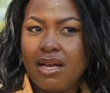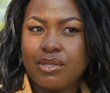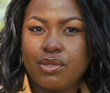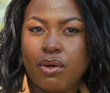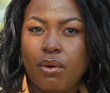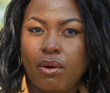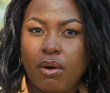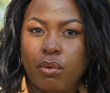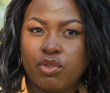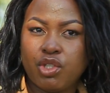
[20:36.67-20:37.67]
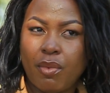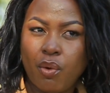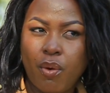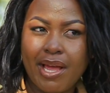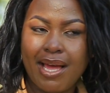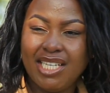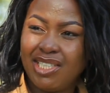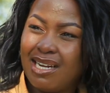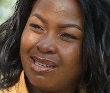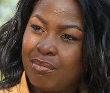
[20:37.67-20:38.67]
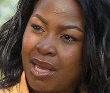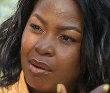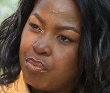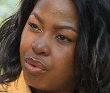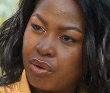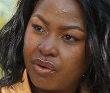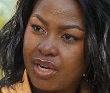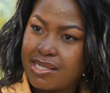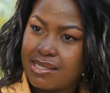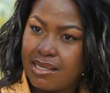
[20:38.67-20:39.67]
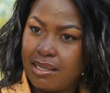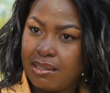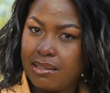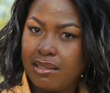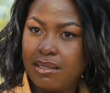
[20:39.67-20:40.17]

So okushoma kwa yanjira, and me I'm progressing.